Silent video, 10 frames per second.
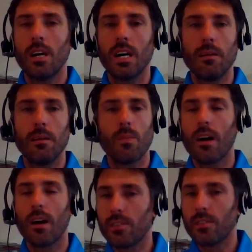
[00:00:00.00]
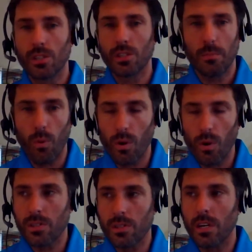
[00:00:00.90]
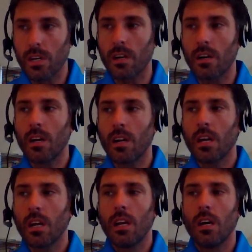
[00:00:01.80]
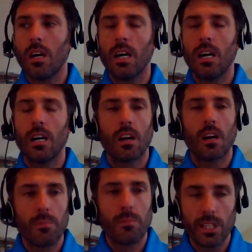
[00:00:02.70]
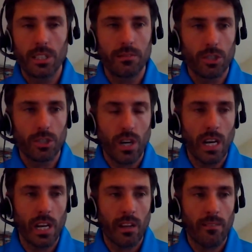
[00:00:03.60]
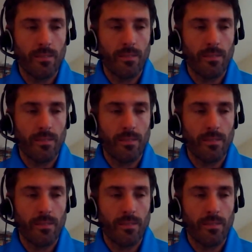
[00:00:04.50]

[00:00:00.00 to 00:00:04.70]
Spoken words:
Obviously supports their comprehensive training.